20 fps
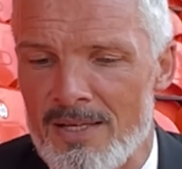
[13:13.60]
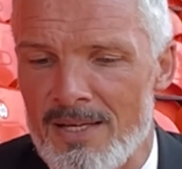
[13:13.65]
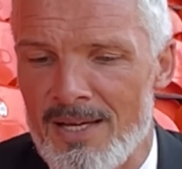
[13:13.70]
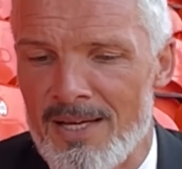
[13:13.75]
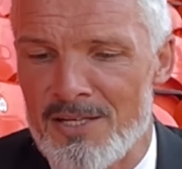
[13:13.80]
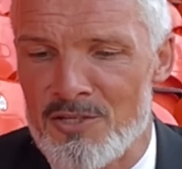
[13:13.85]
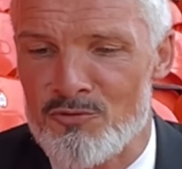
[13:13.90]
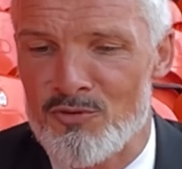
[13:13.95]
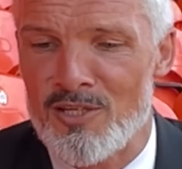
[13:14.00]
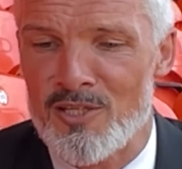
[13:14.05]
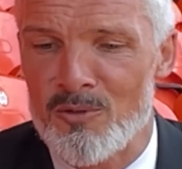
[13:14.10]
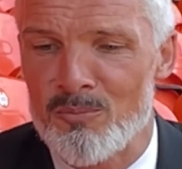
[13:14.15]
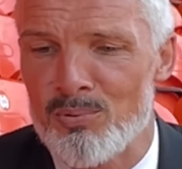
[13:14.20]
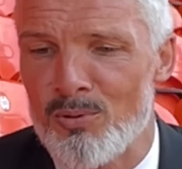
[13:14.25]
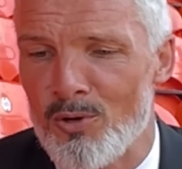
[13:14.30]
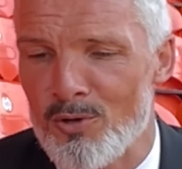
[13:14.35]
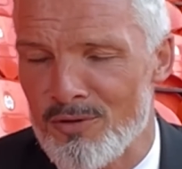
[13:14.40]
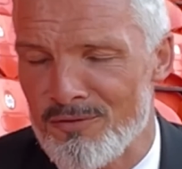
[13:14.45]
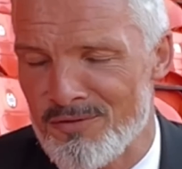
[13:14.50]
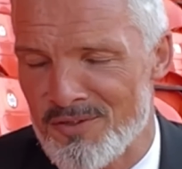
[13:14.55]
And it's really
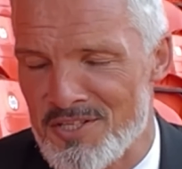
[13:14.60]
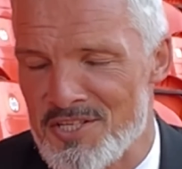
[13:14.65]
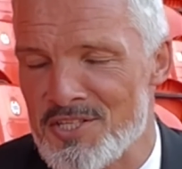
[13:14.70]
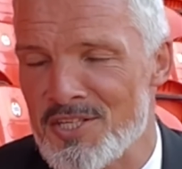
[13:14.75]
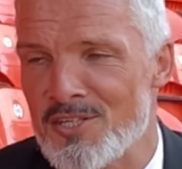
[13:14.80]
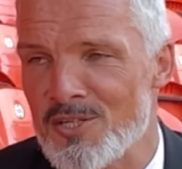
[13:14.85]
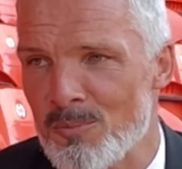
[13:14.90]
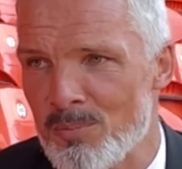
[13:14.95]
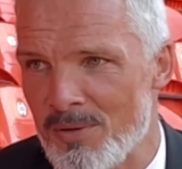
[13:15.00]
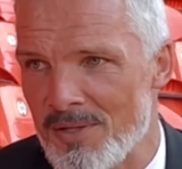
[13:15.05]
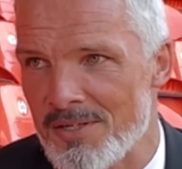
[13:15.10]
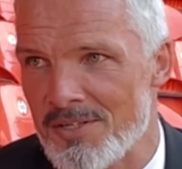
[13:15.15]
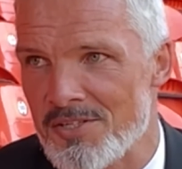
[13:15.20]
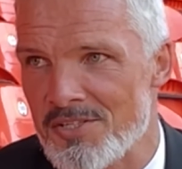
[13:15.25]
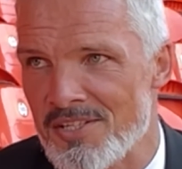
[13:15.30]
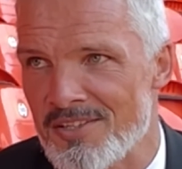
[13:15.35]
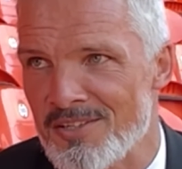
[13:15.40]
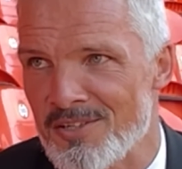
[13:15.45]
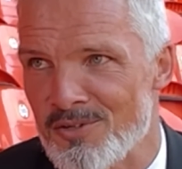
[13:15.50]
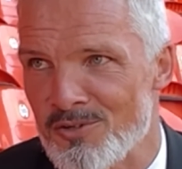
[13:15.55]
important for the senior
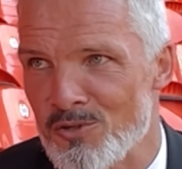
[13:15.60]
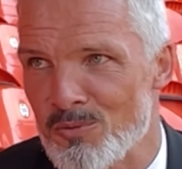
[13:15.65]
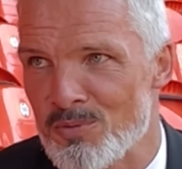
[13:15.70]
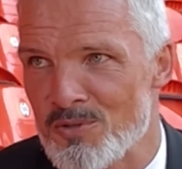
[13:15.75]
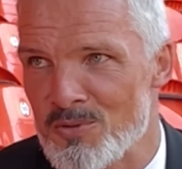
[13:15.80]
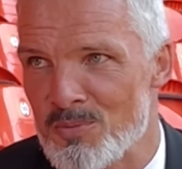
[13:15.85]
players in the group